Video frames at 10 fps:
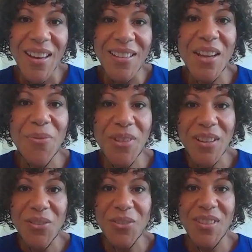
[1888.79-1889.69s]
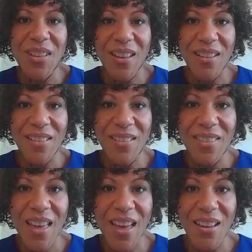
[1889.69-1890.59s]
definitely understand
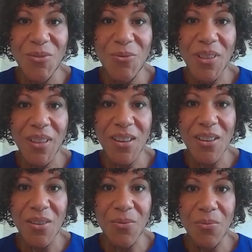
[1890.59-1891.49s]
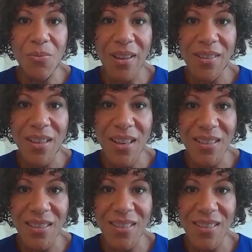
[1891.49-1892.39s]
that feeling of resonance,